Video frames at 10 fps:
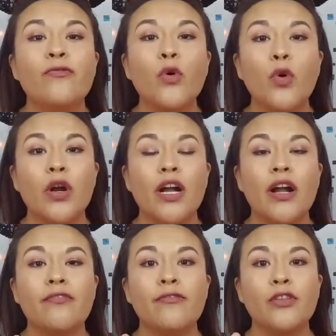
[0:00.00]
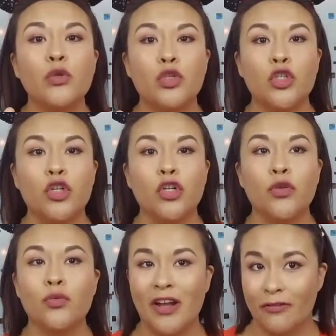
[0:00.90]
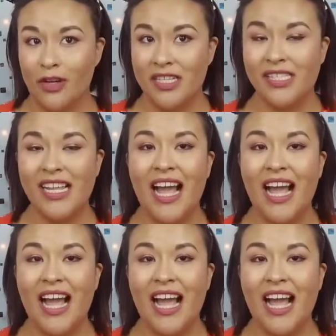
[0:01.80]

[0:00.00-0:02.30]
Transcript: for future reference.